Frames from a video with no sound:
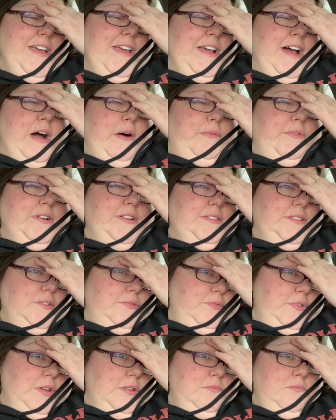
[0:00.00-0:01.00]
I wanted to
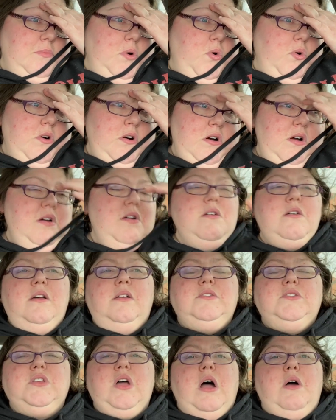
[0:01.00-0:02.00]
read more.
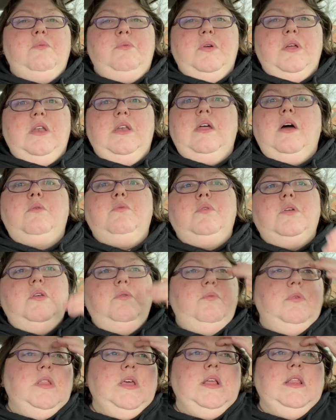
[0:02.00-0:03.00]
So I, re and I really,
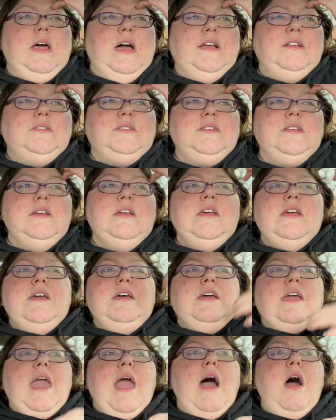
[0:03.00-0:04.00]
really liked
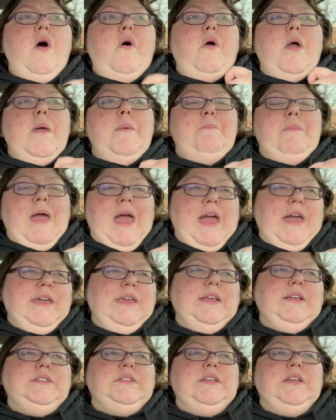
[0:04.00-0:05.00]
Cal and
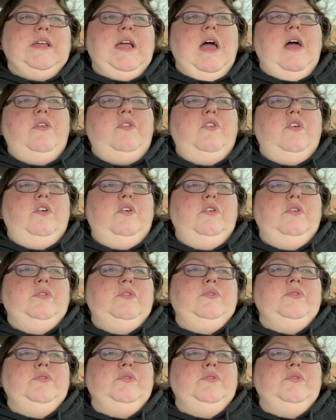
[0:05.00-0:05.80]
Maggie together.